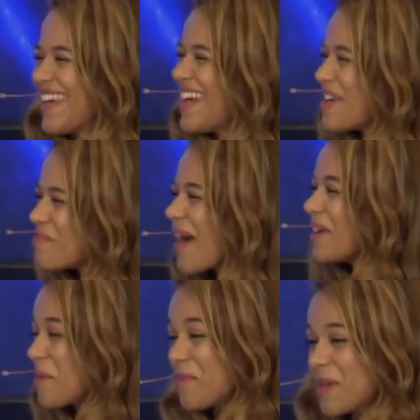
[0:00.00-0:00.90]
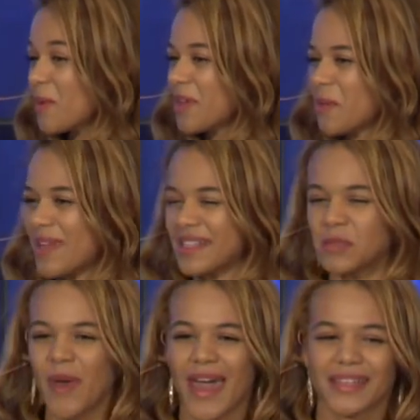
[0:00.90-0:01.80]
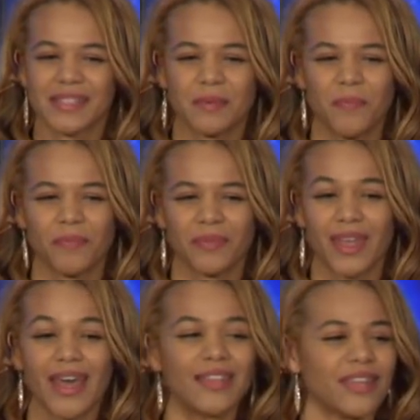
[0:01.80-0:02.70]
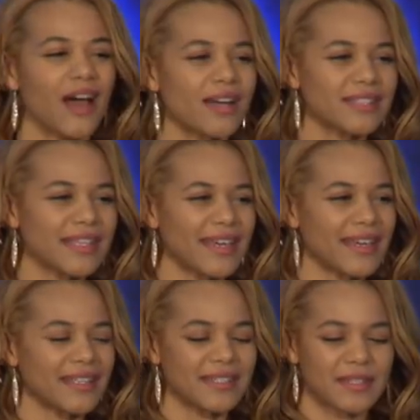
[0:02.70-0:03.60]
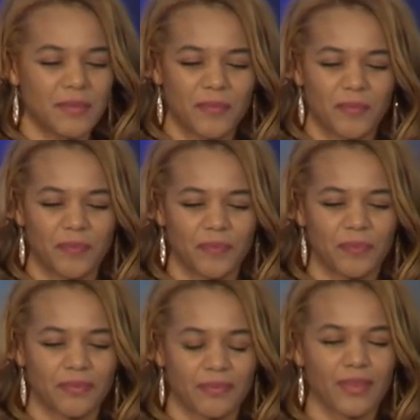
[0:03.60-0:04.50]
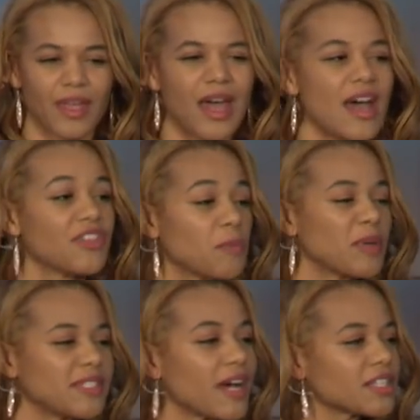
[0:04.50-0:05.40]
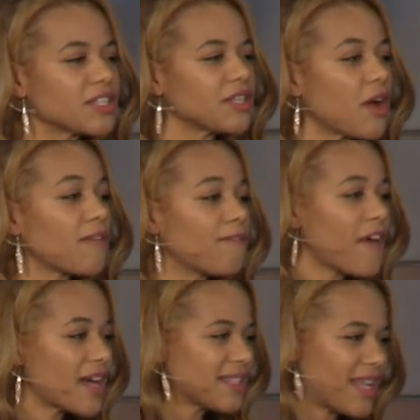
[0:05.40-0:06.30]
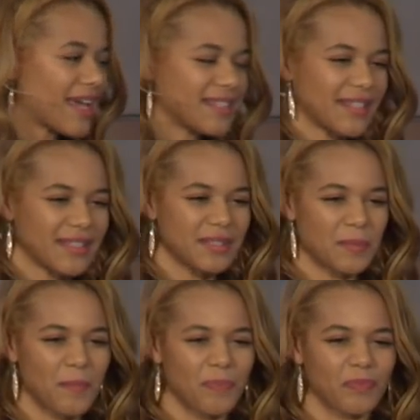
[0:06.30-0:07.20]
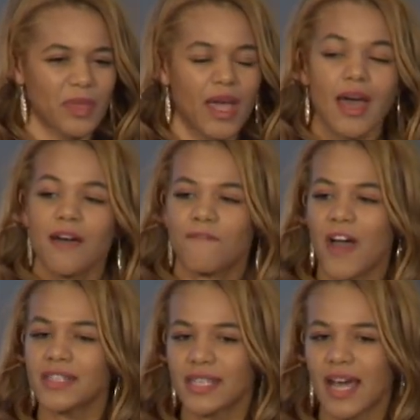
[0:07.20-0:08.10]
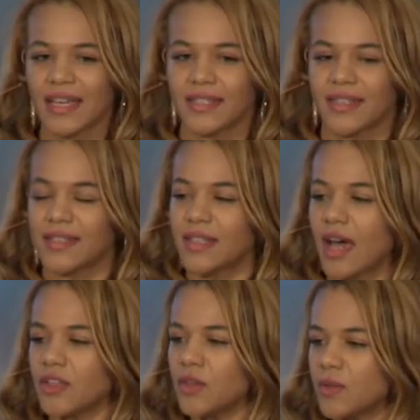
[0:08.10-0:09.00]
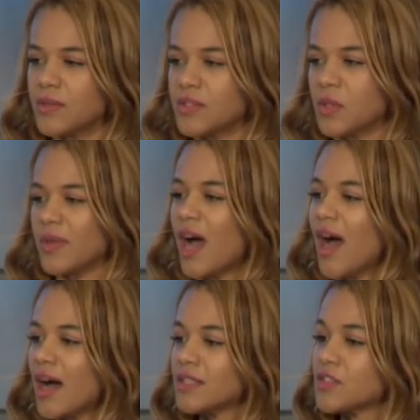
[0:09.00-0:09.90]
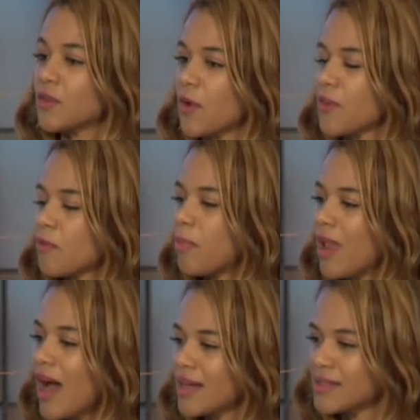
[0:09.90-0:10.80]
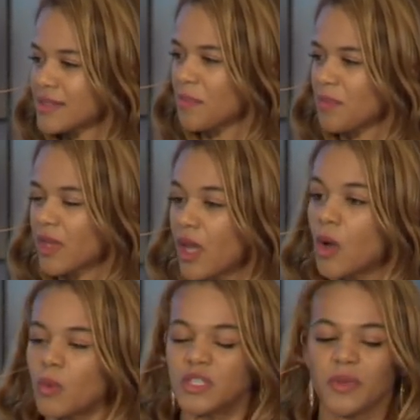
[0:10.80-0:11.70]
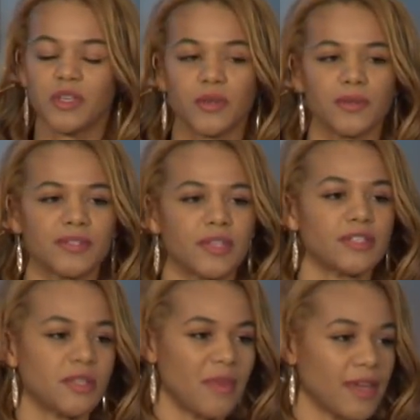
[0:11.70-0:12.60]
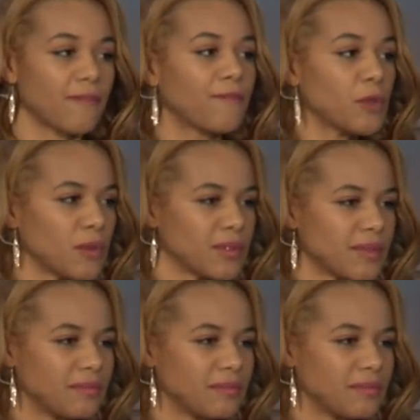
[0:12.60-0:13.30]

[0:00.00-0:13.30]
It might not be what you would expect. The answer is the production of fertilizers. Fertilizers are used to enhance the growth of plants, which we use to make food.